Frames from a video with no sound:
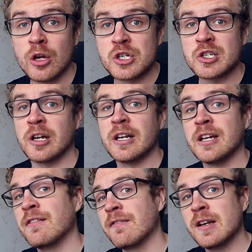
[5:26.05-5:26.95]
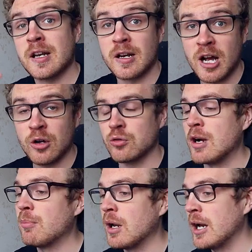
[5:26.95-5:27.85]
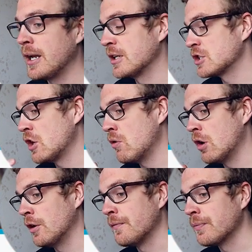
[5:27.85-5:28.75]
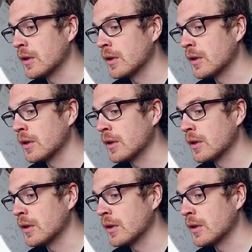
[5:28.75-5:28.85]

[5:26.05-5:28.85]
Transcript: studying in finland and how to apply and so on